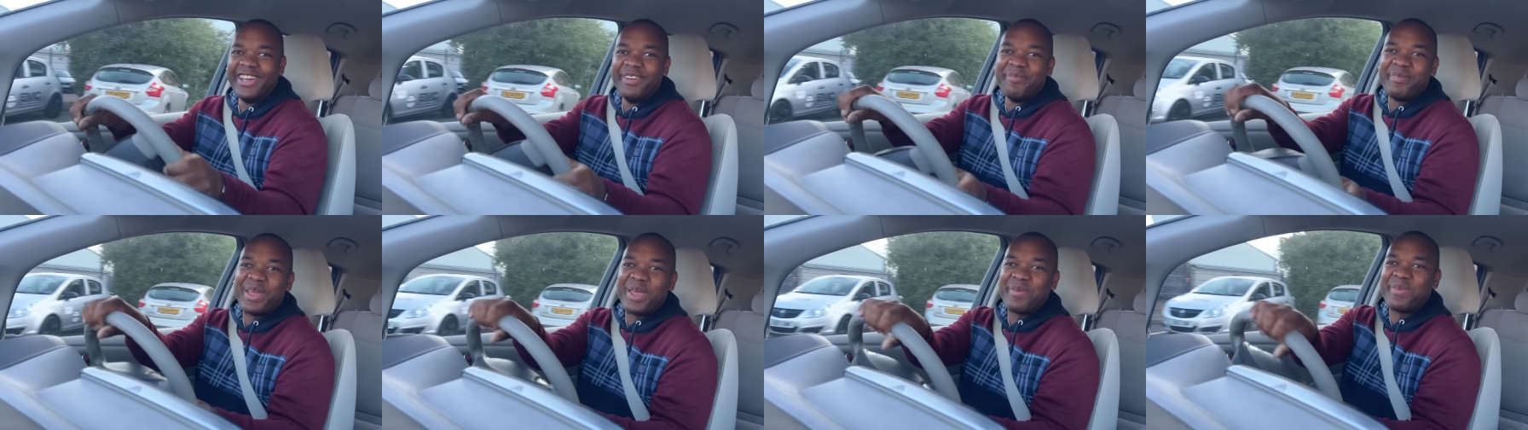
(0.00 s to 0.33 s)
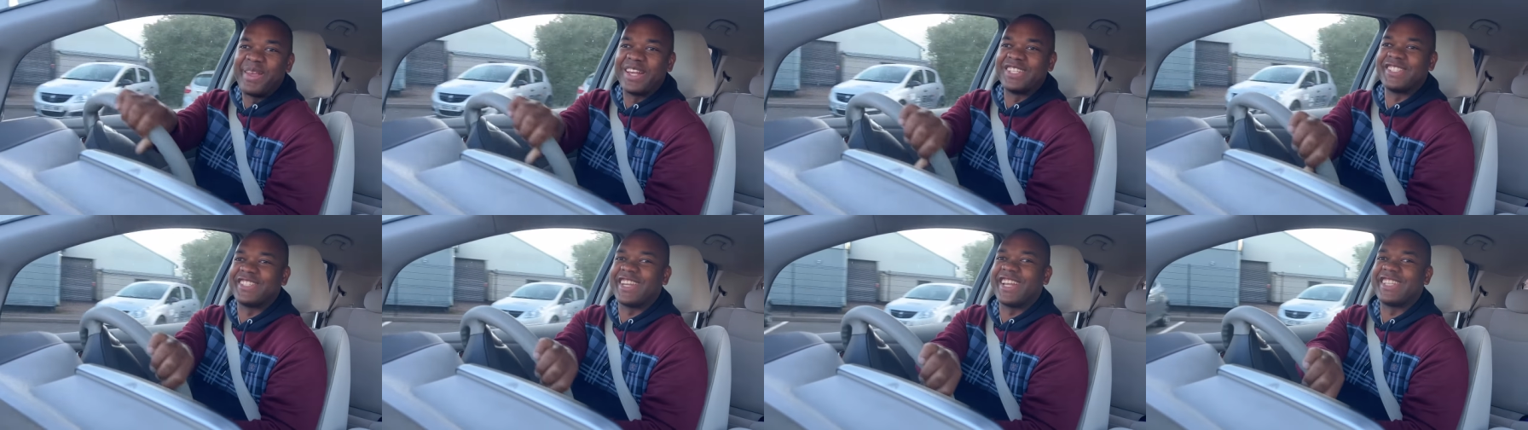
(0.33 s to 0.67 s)

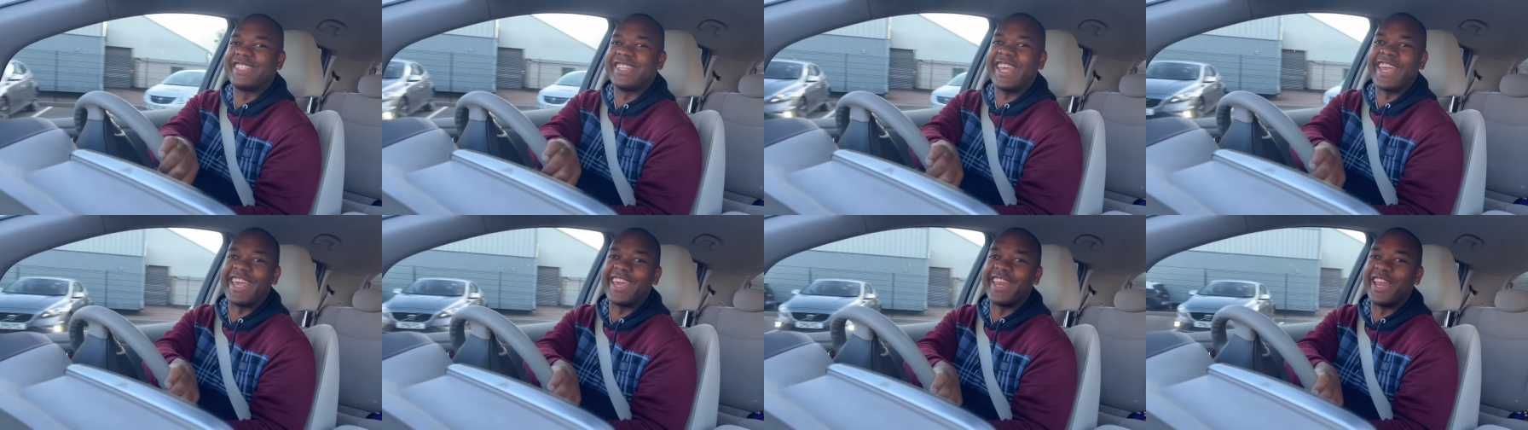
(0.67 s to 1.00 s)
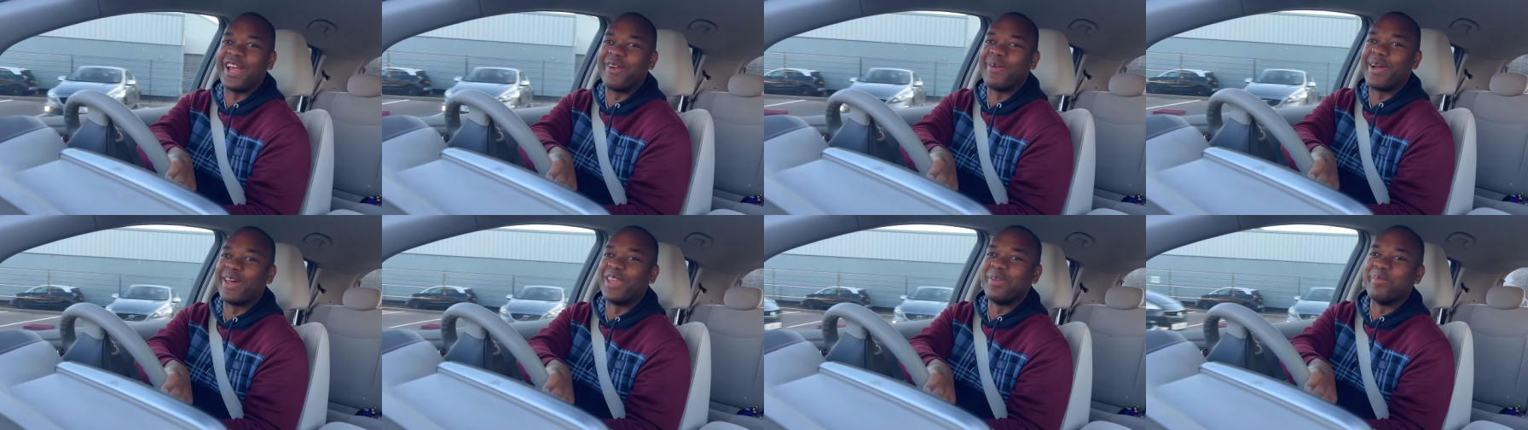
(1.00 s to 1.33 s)
Maybe I should have taken it
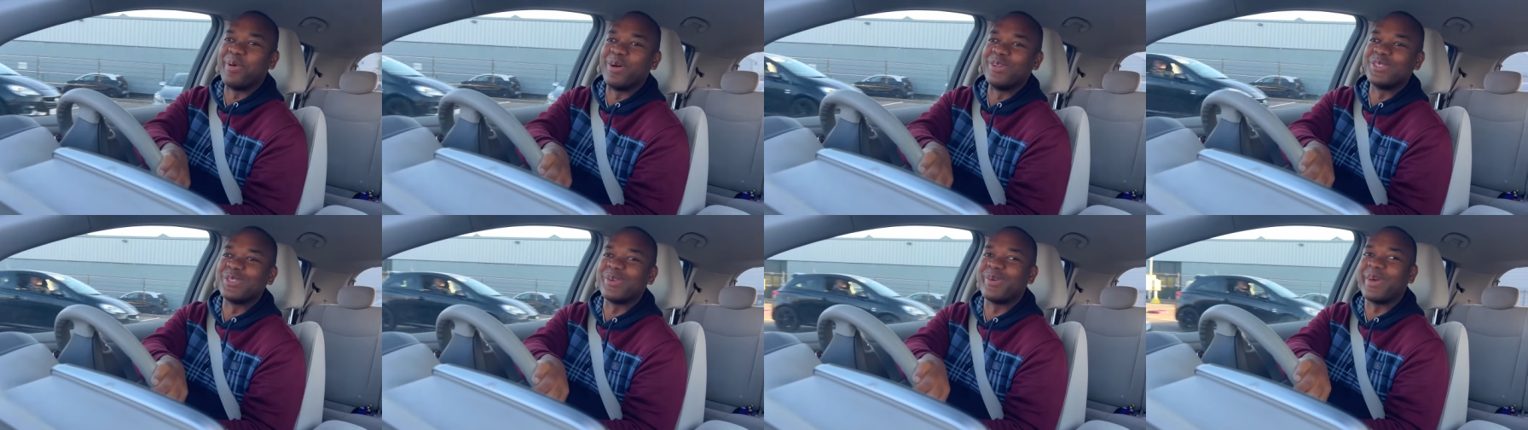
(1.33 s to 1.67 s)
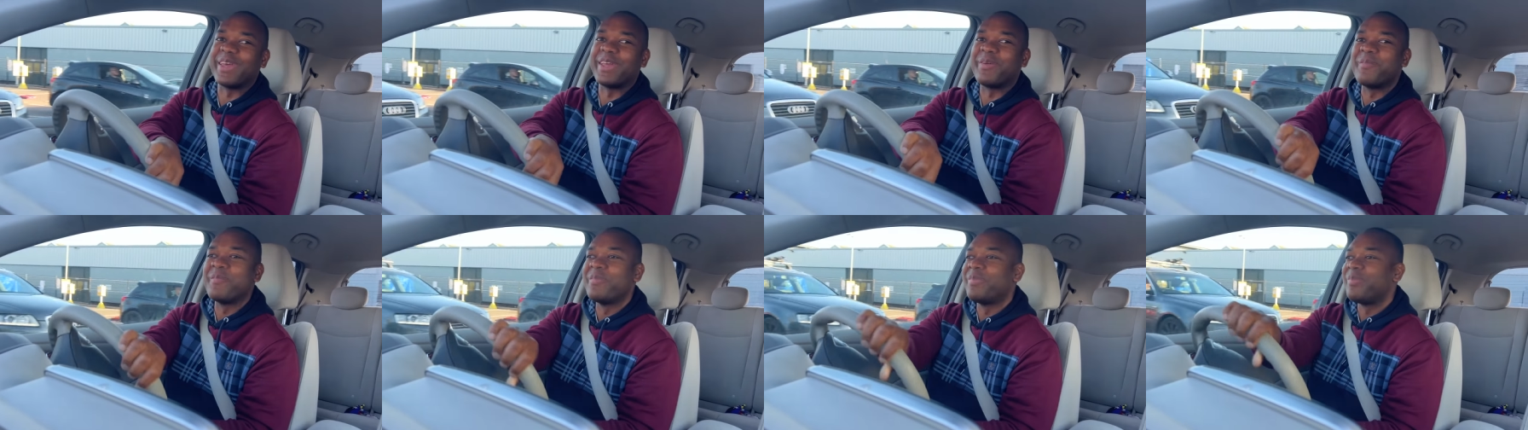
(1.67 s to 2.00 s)
around the
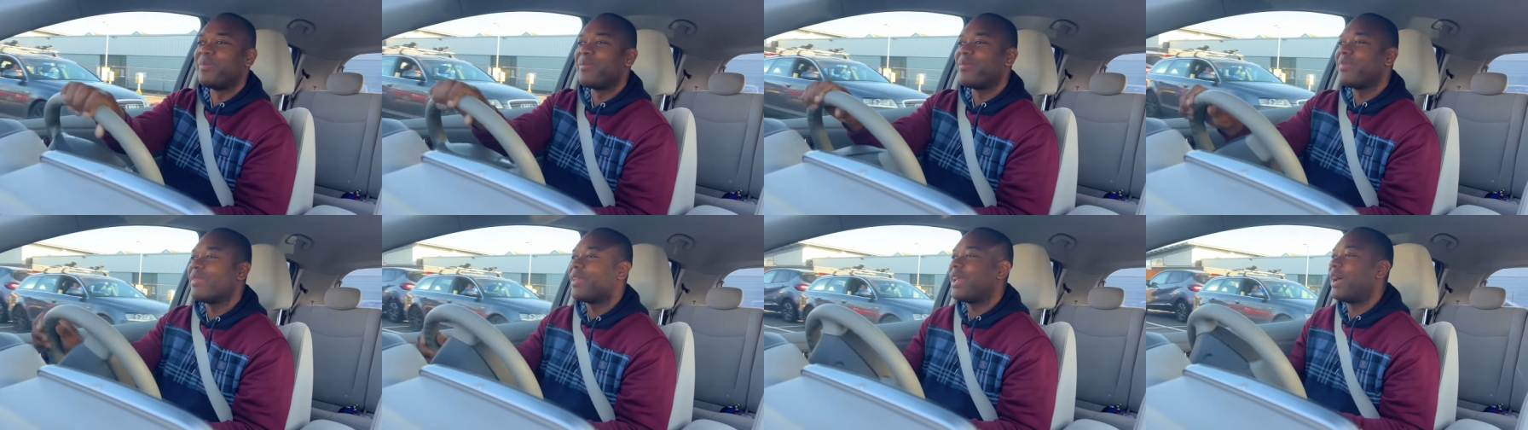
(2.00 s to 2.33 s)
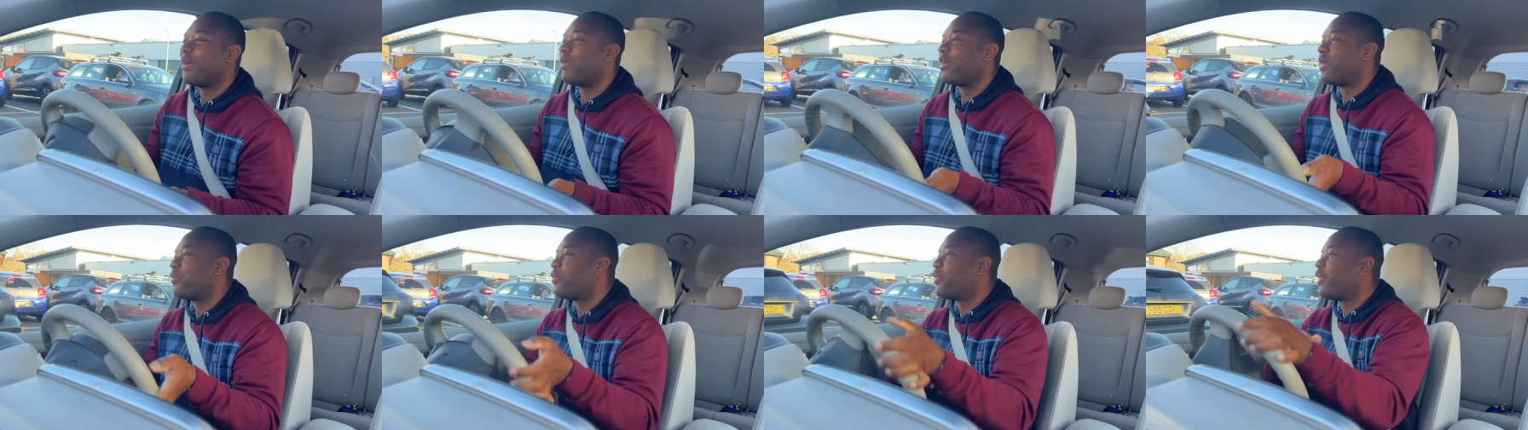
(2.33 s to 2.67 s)
motorway.
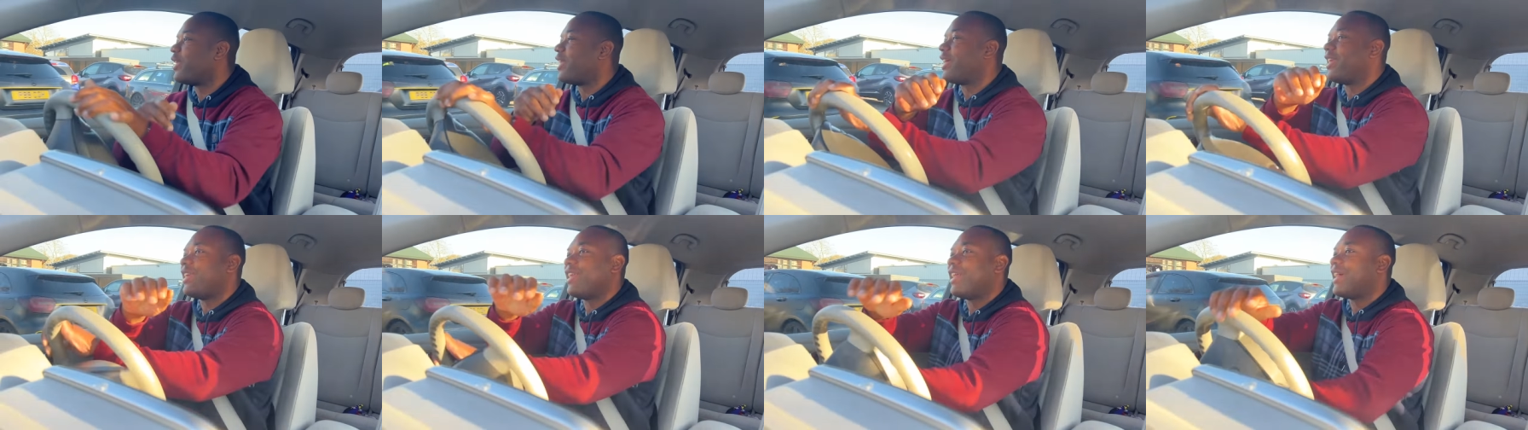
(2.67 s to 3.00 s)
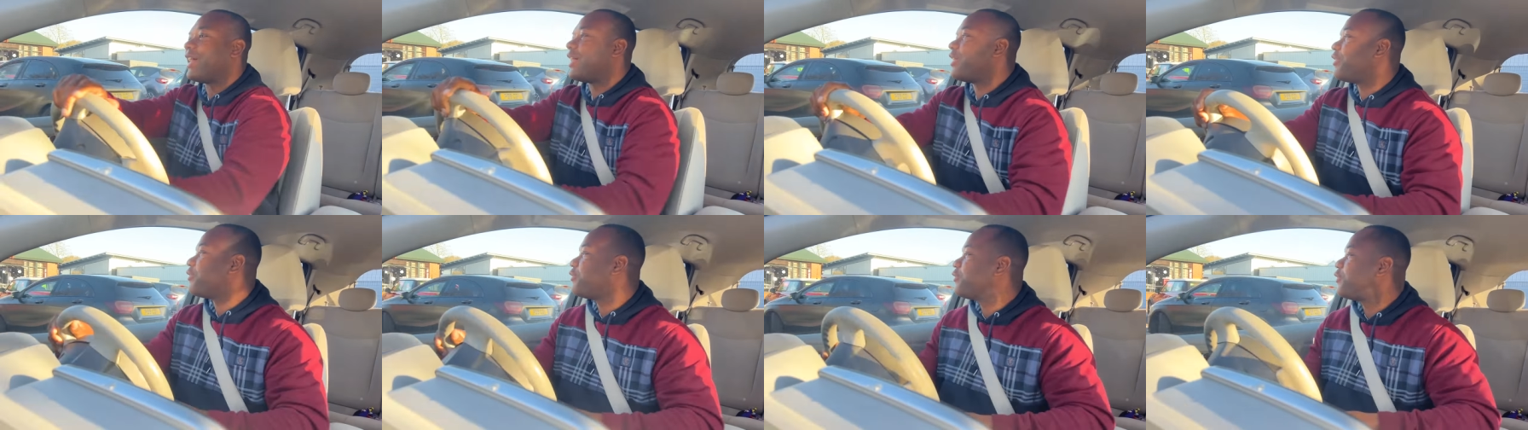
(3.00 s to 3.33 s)
I'm going to pull in
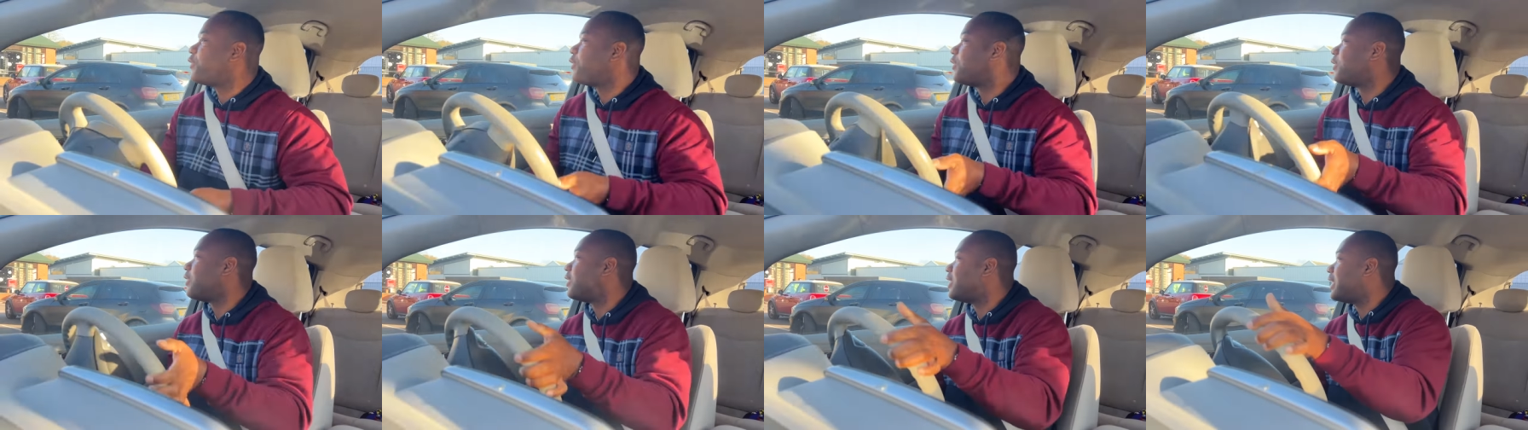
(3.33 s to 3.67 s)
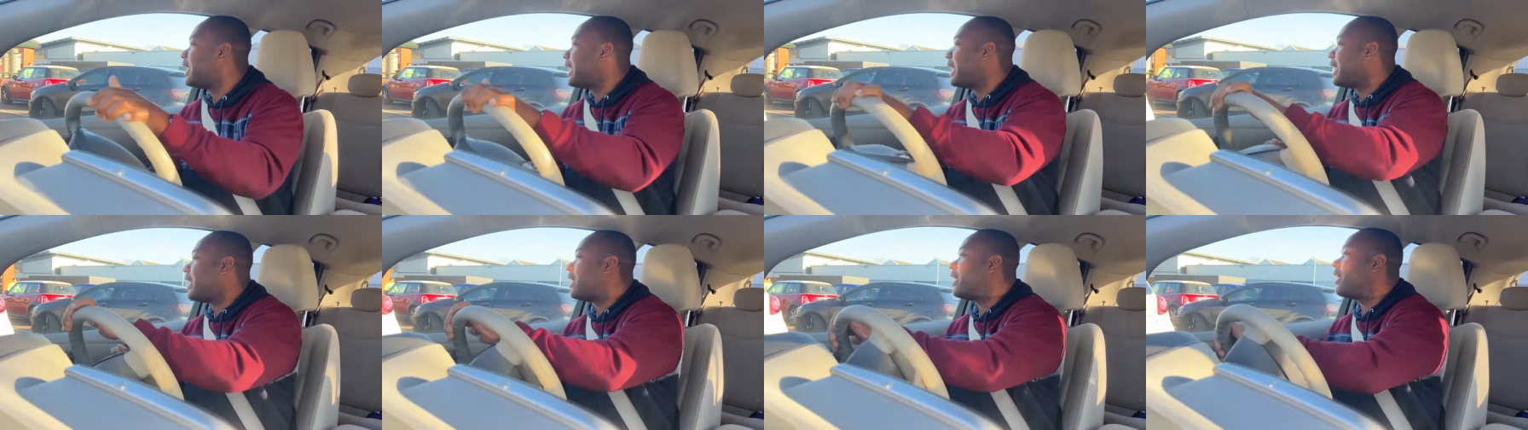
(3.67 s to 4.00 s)
now for
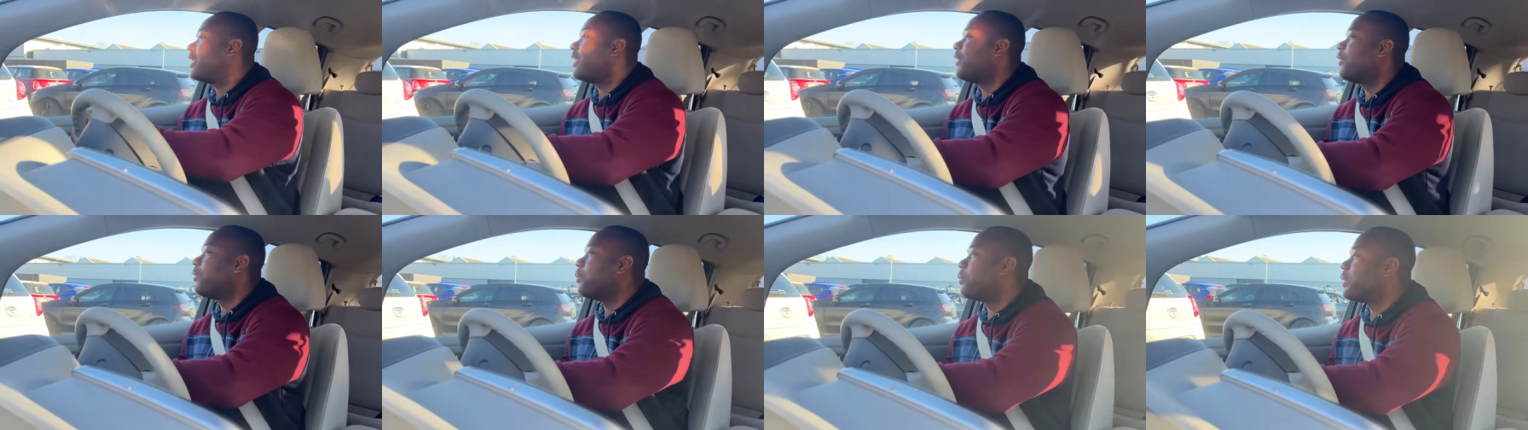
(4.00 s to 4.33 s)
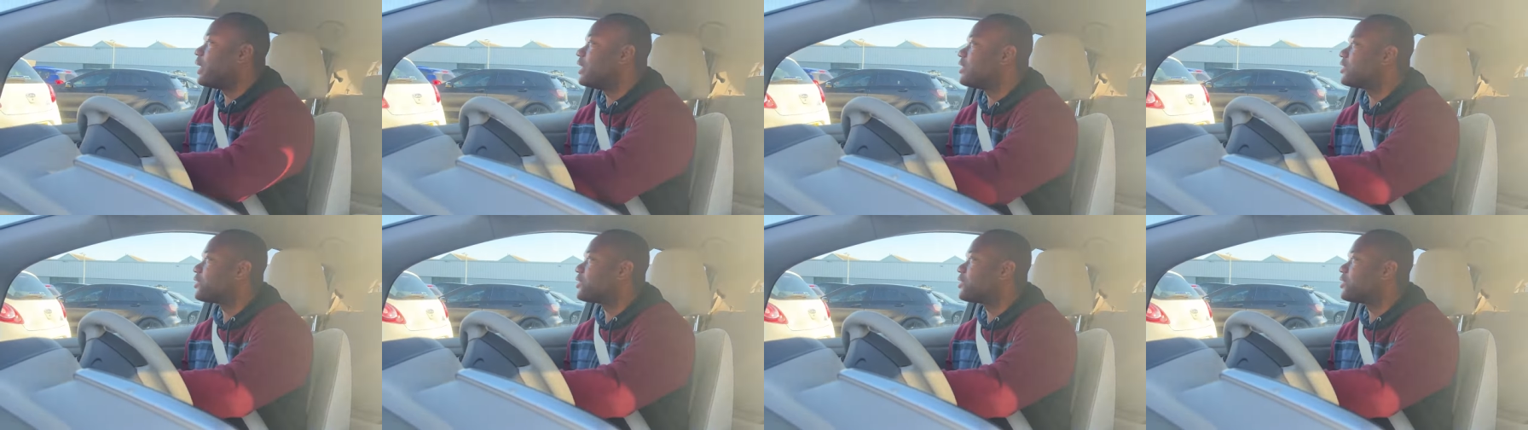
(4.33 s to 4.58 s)
a little pit